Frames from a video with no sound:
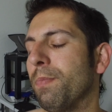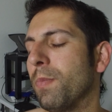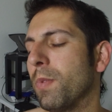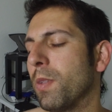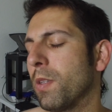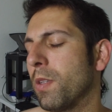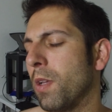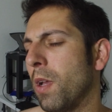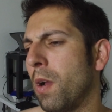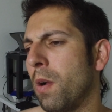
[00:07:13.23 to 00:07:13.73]

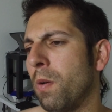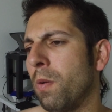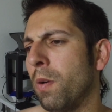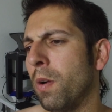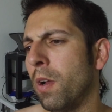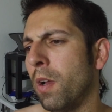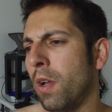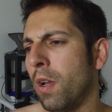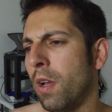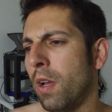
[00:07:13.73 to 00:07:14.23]
So
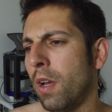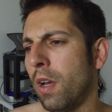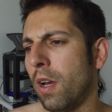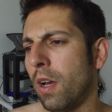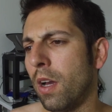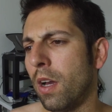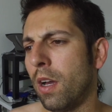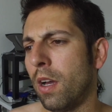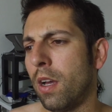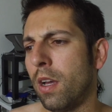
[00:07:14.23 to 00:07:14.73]

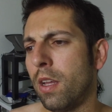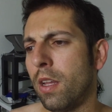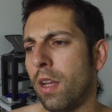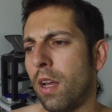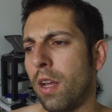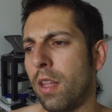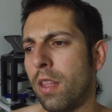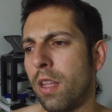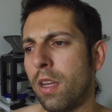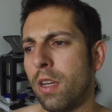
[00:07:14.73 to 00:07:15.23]

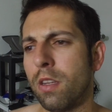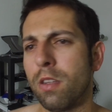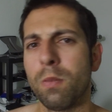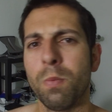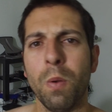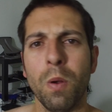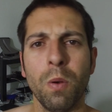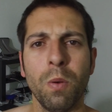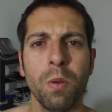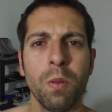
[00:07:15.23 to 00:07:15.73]
I then
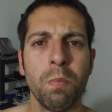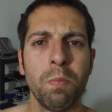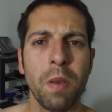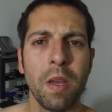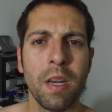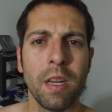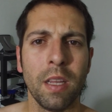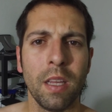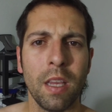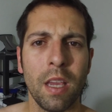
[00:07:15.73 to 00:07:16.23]
spoke with
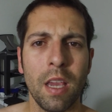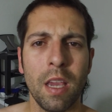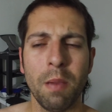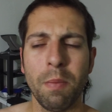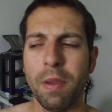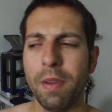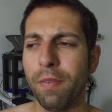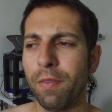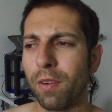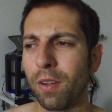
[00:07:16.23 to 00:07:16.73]
Ben and
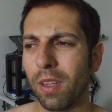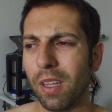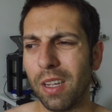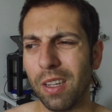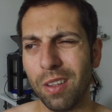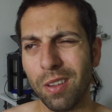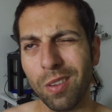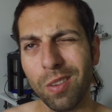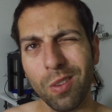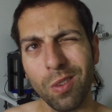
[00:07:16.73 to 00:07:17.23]
Kami for like
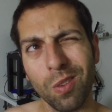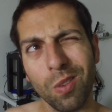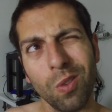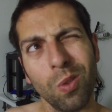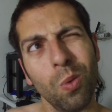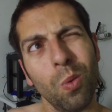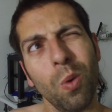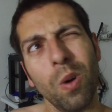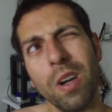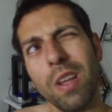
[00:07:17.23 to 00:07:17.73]

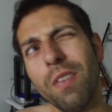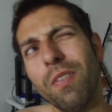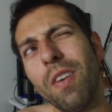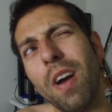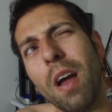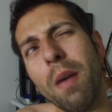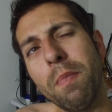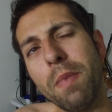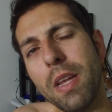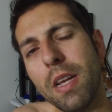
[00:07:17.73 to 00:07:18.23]

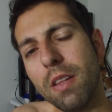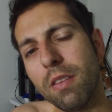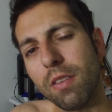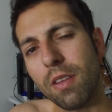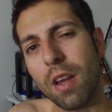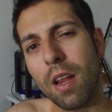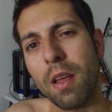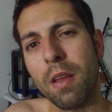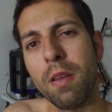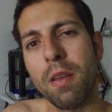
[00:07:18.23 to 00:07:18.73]
25 minutes,
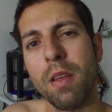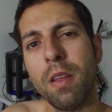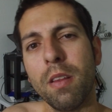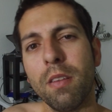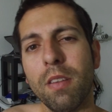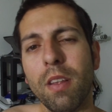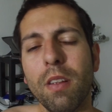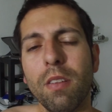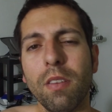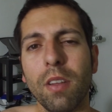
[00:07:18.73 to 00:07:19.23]
and it
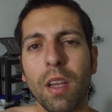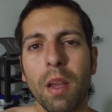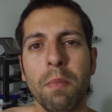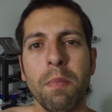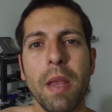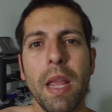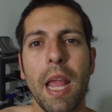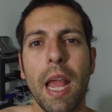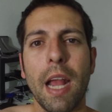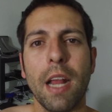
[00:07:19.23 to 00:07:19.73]
sounds like I
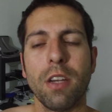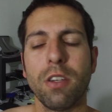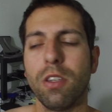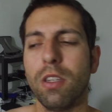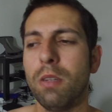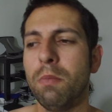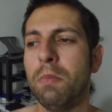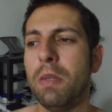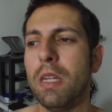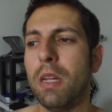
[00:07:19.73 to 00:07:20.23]
may
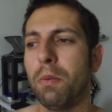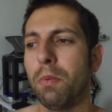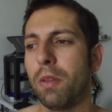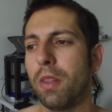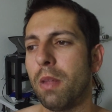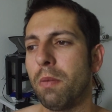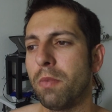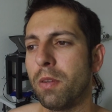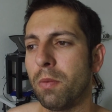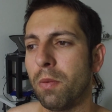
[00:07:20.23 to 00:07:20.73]
actually meet up with
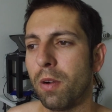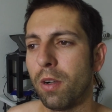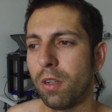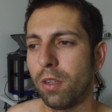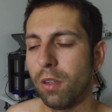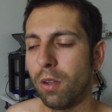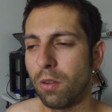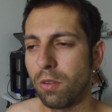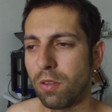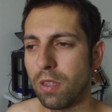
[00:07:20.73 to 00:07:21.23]
them tomorrow
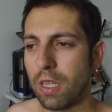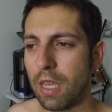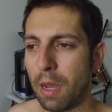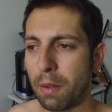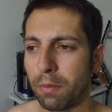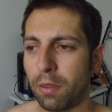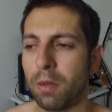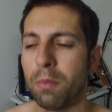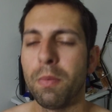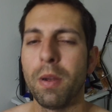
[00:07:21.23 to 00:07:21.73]
to go see
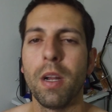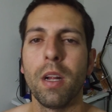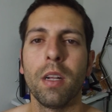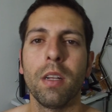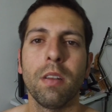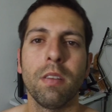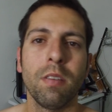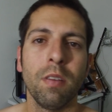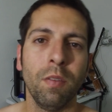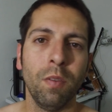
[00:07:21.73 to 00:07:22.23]
Captain
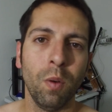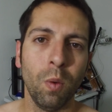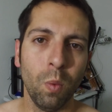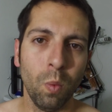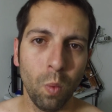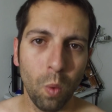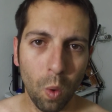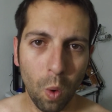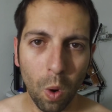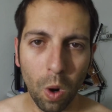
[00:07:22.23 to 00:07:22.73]
America Civil
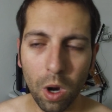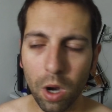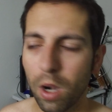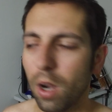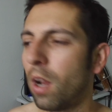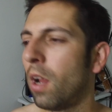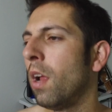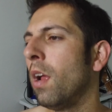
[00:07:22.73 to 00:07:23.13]
War,